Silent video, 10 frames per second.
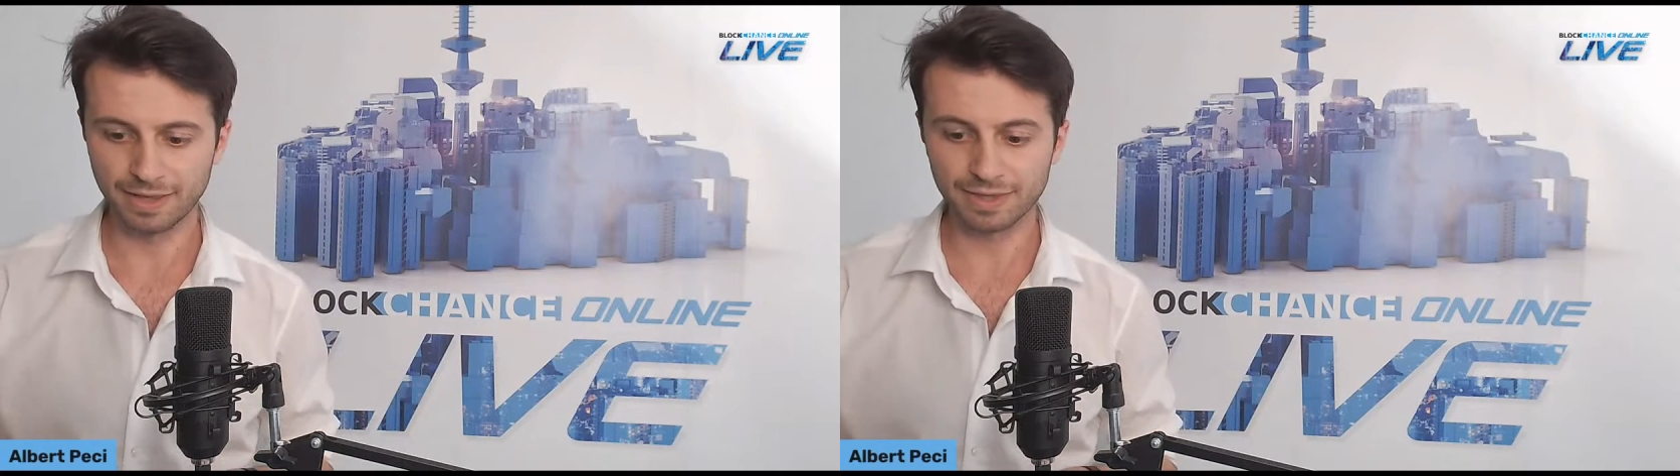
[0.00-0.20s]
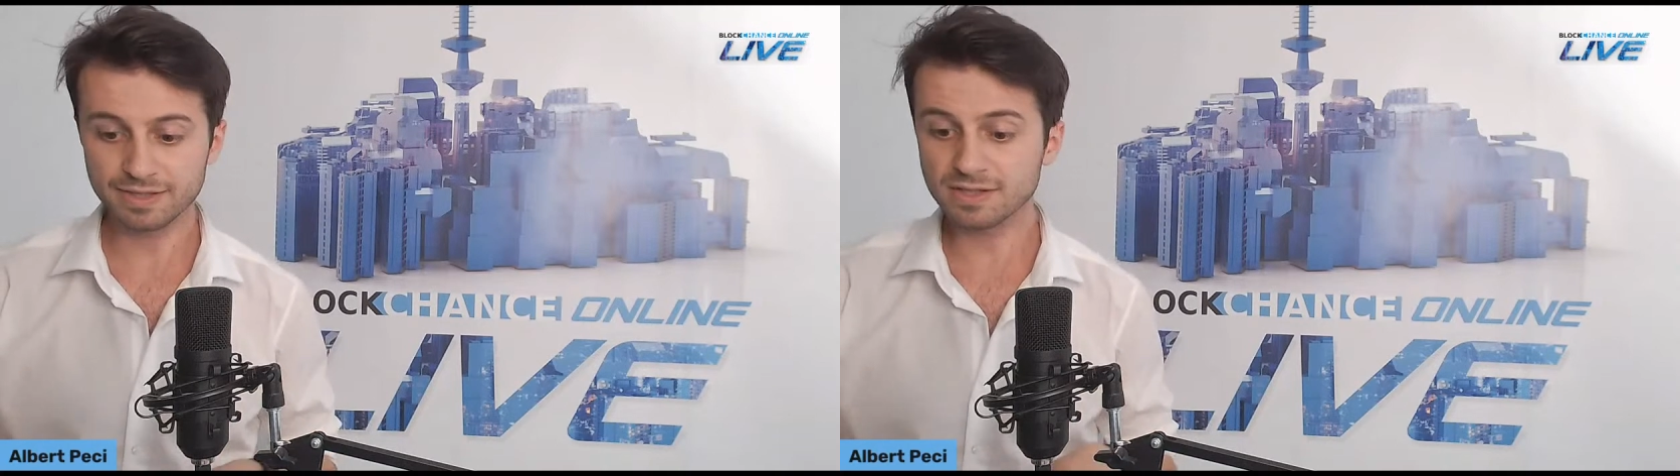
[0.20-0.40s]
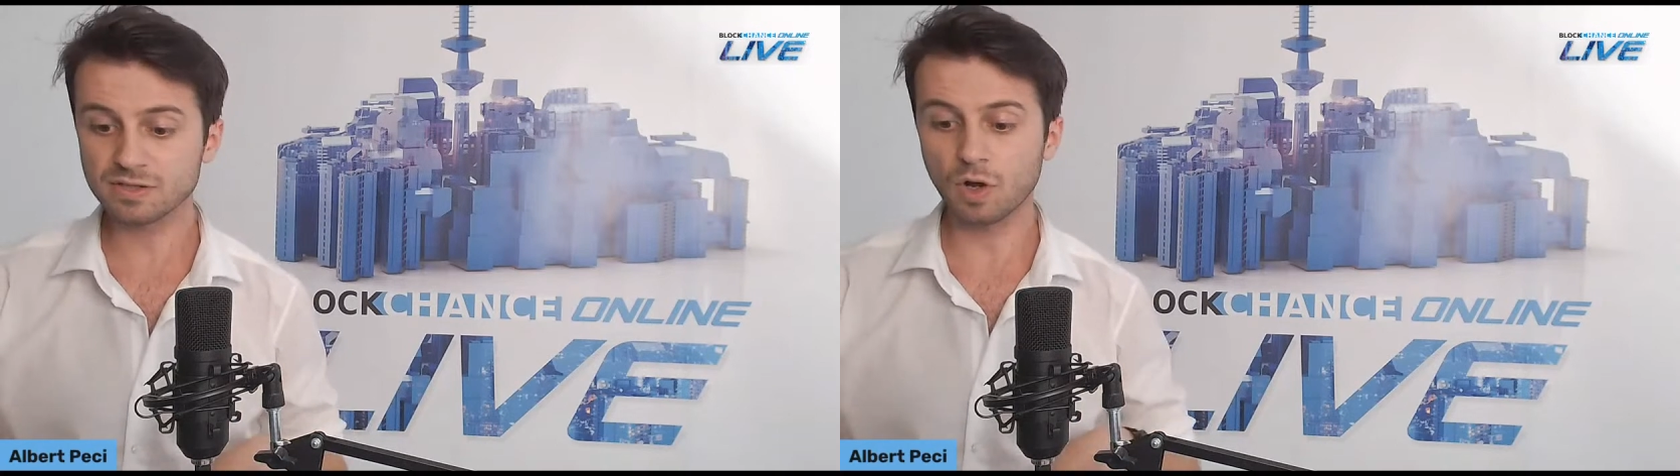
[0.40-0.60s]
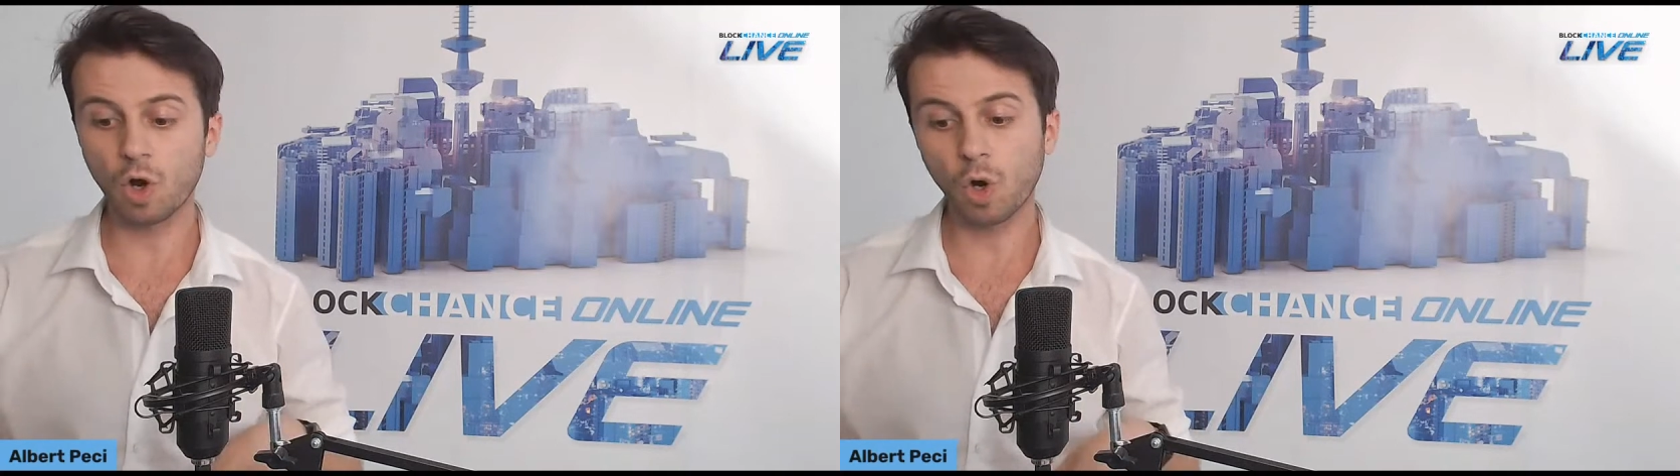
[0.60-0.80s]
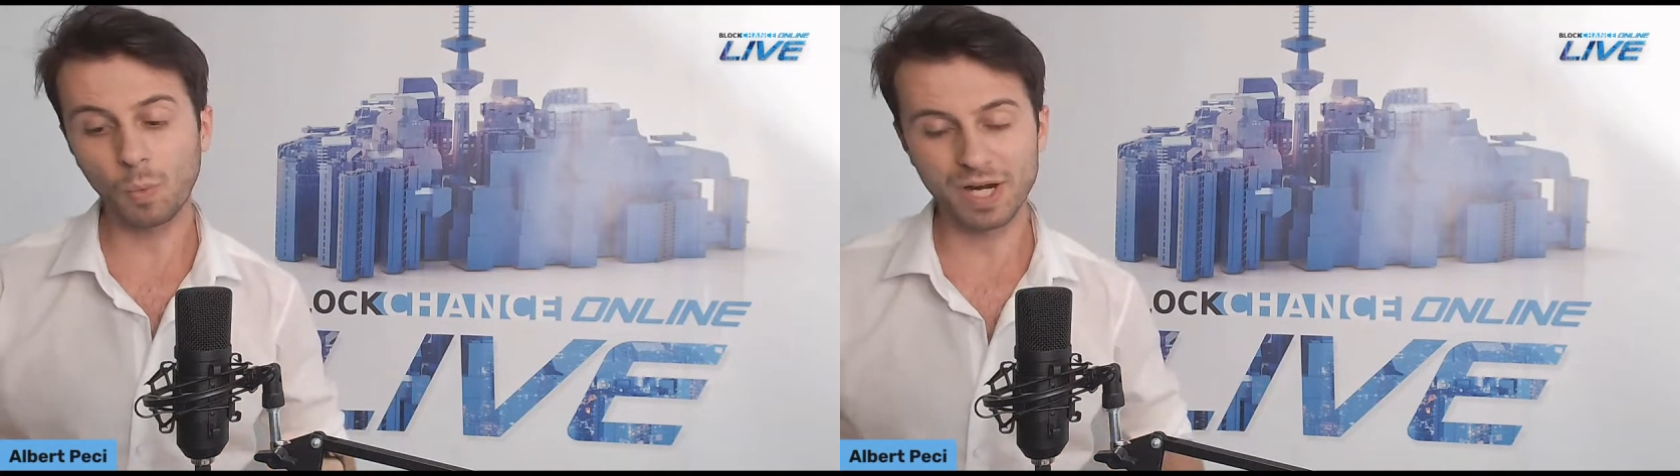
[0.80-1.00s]
And this is
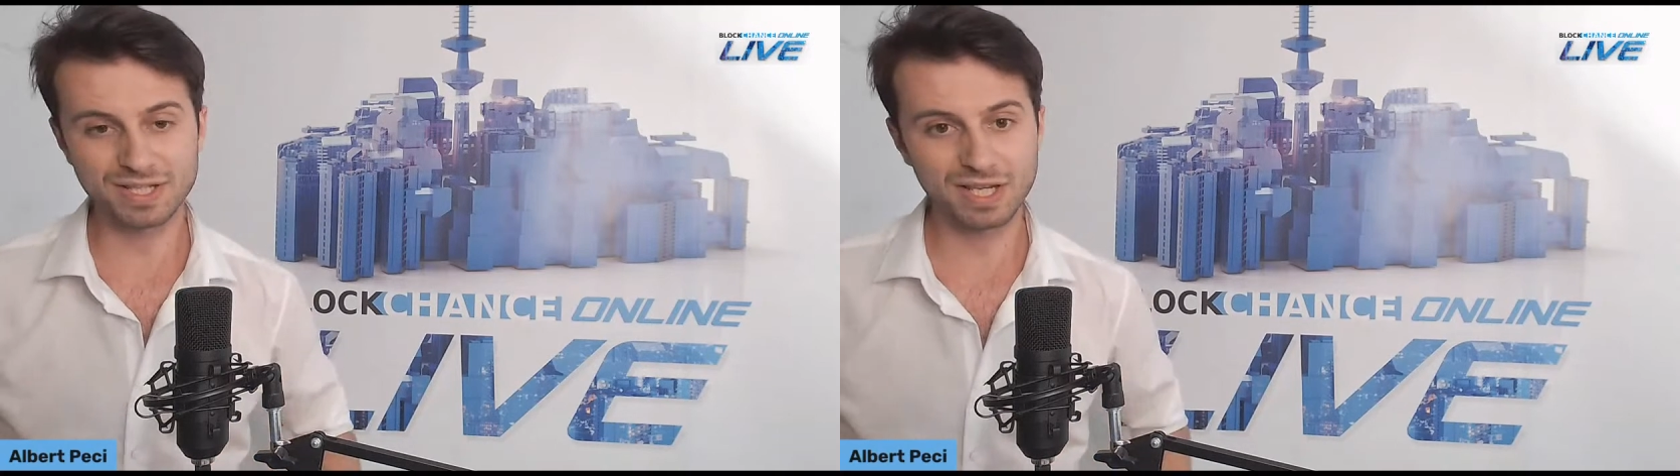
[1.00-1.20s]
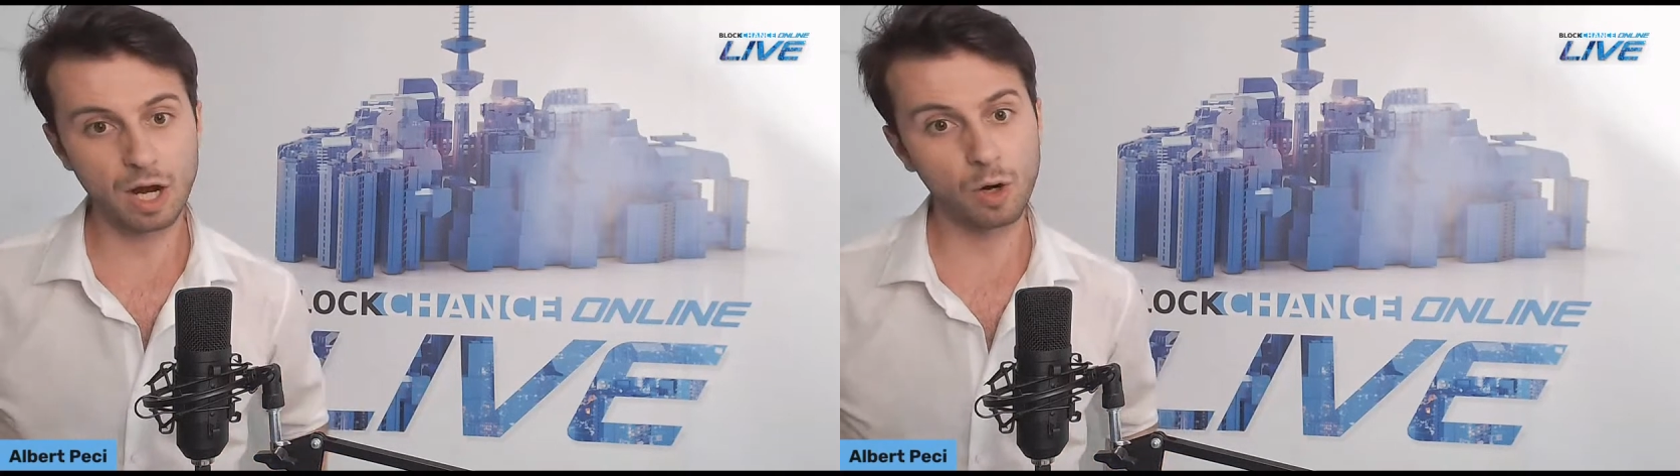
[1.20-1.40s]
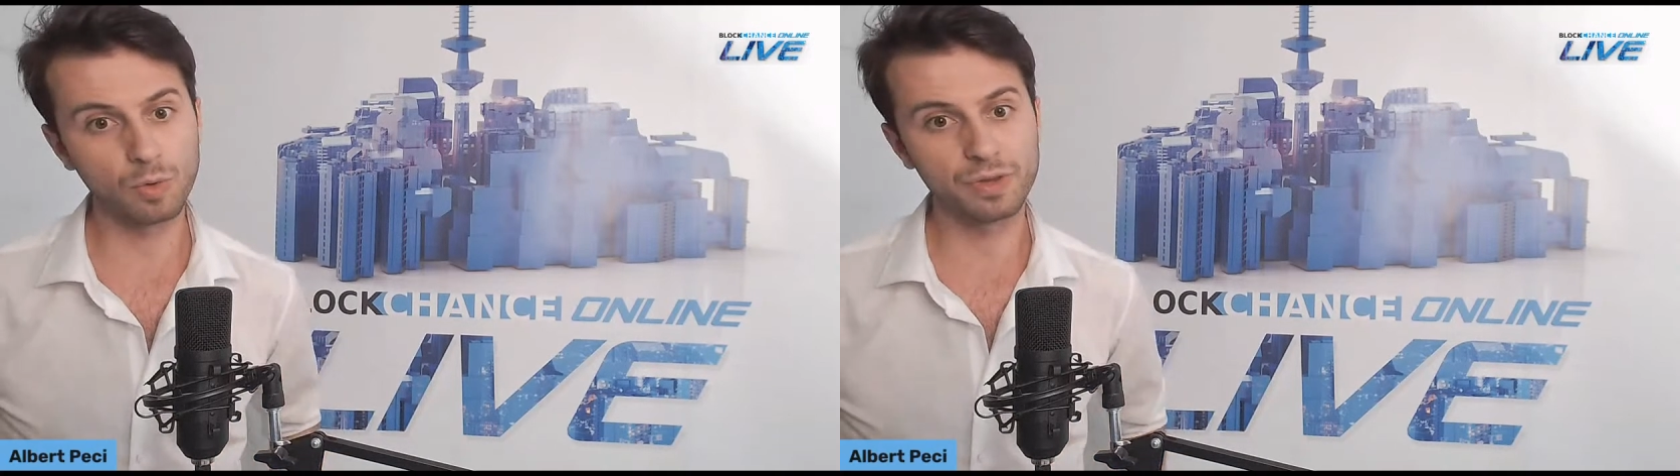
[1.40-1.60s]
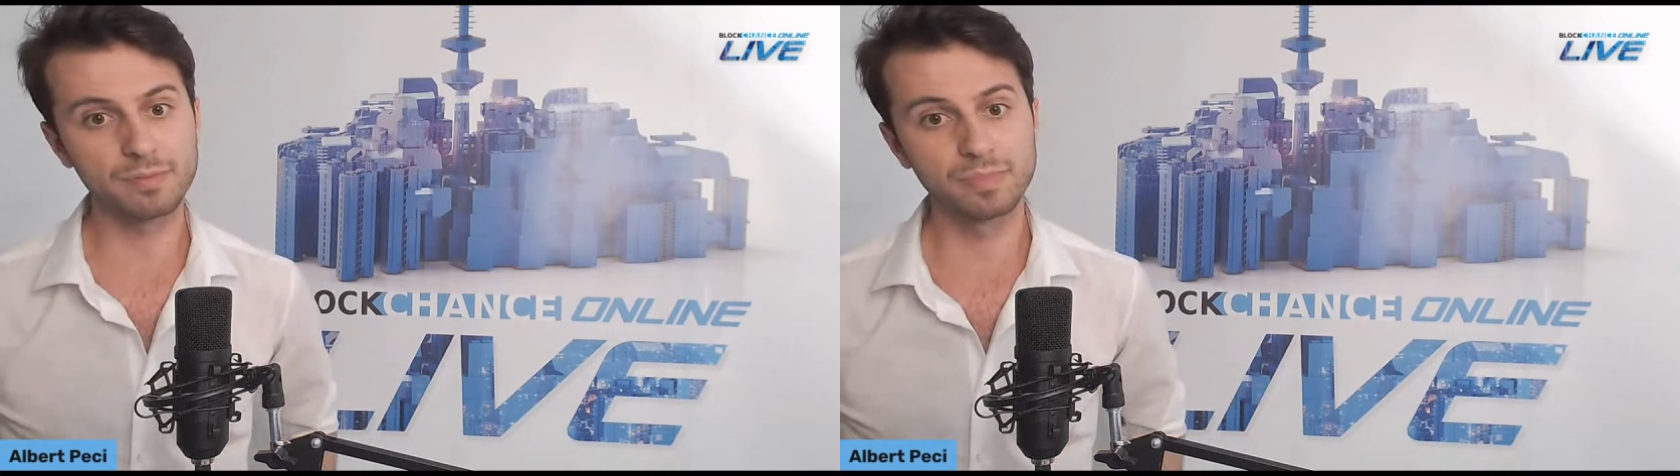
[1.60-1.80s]
always how the